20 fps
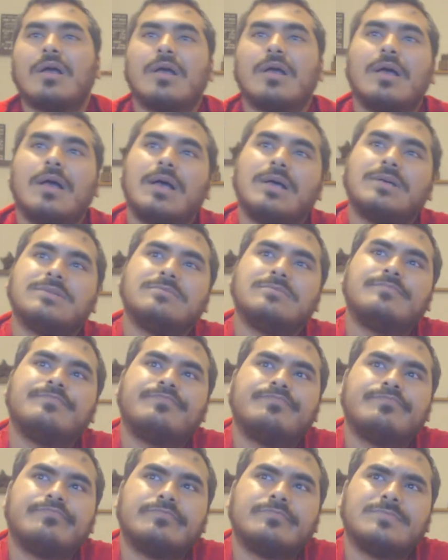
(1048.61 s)

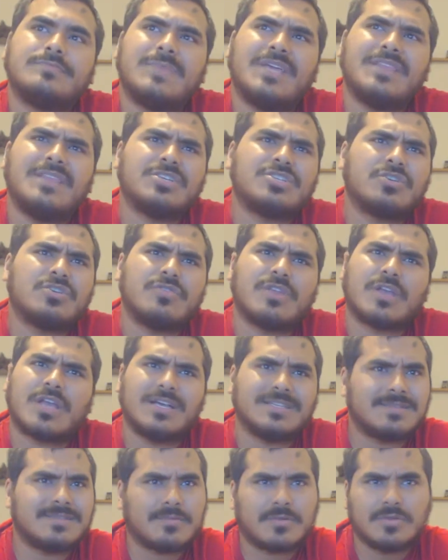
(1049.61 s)
Then they showed the
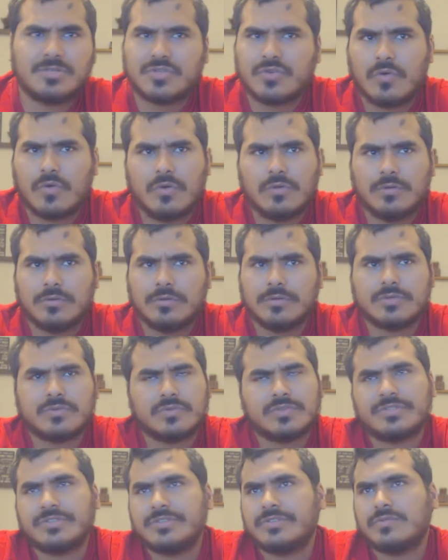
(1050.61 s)
custom controllers,
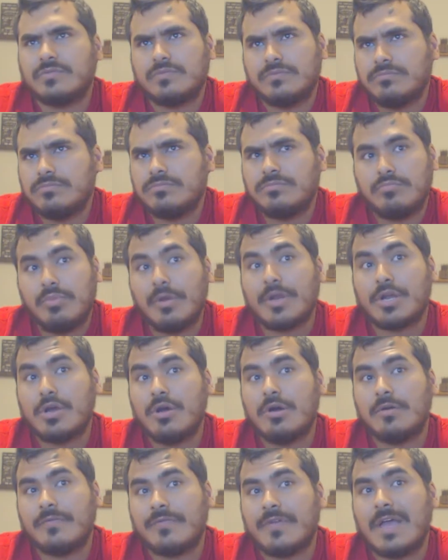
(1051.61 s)
which was pretty
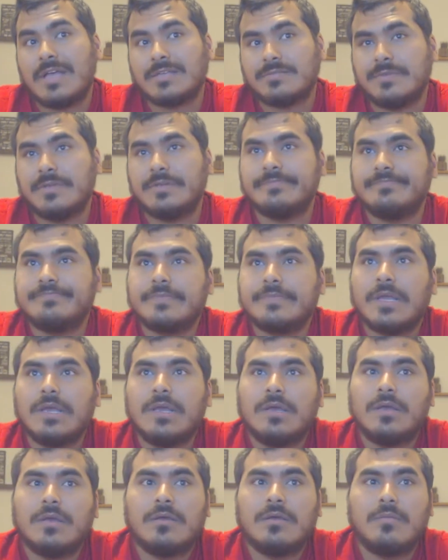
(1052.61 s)
cool if you ask me.
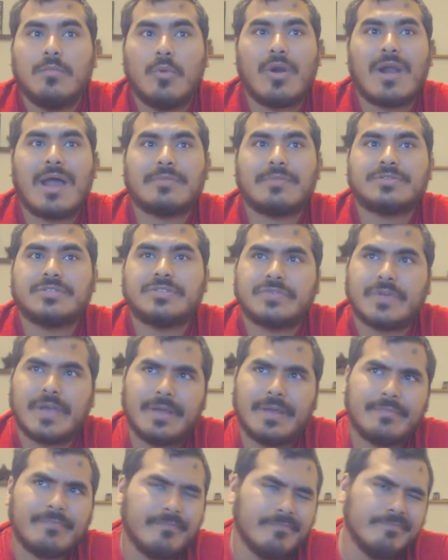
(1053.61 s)
More options,
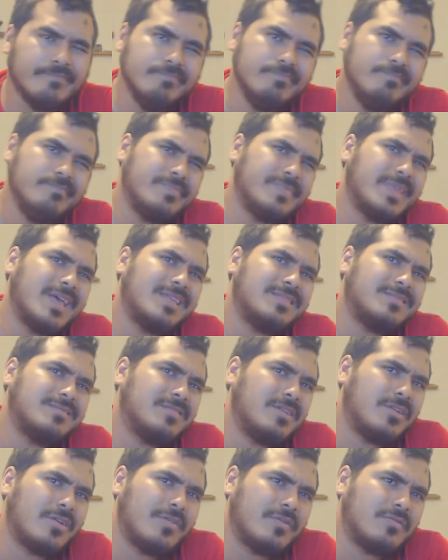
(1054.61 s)
right?
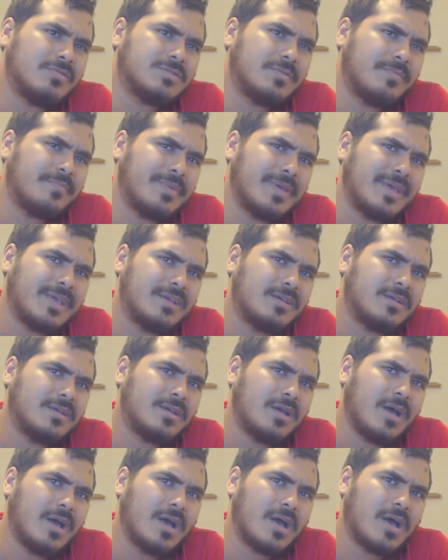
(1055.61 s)
Then, you know, there was a big
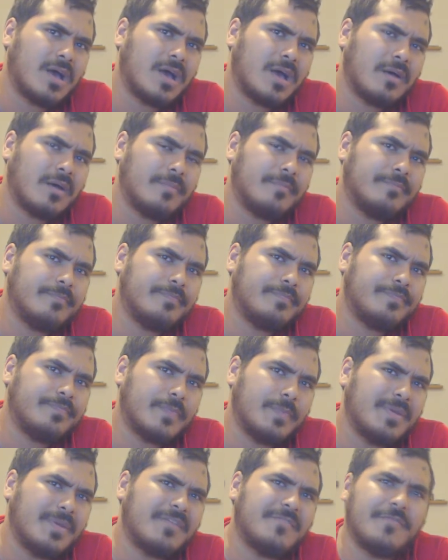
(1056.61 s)

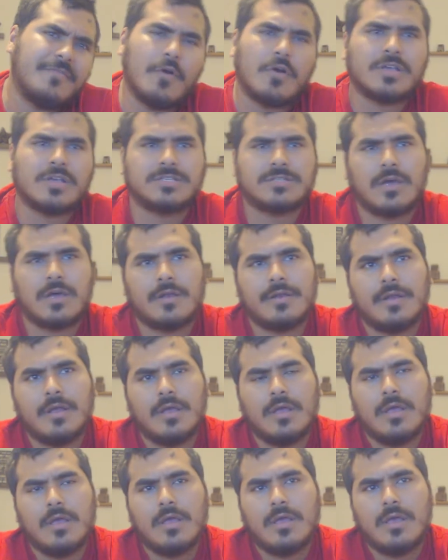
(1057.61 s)
focus on